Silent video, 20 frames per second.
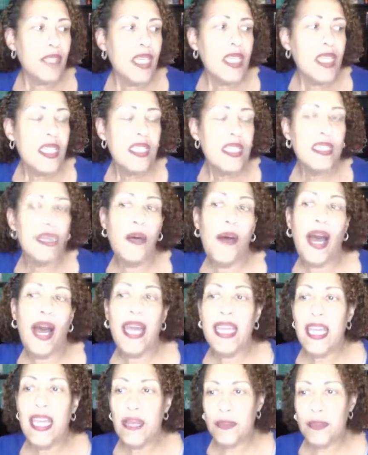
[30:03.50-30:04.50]
So I
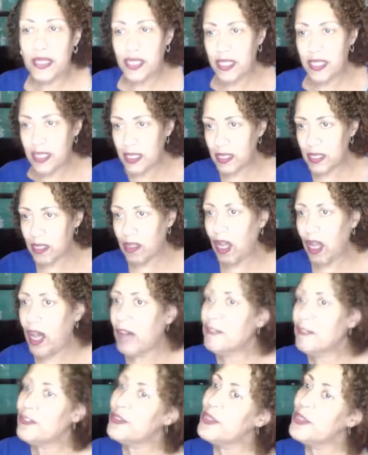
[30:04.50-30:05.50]
am still
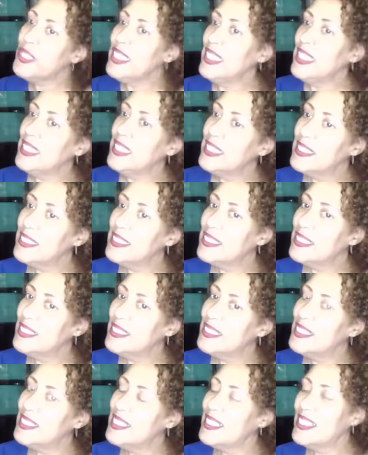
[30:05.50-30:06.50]
offering
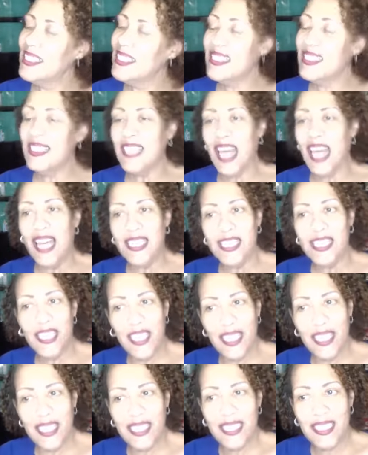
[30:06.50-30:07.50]
the
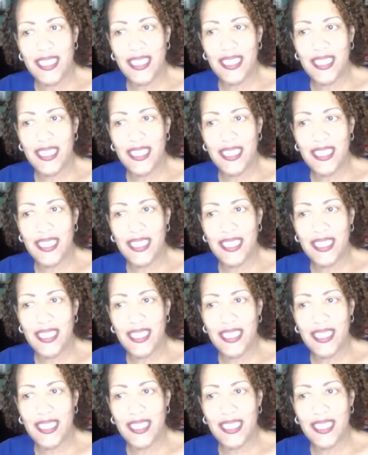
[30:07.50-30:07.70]
sachets.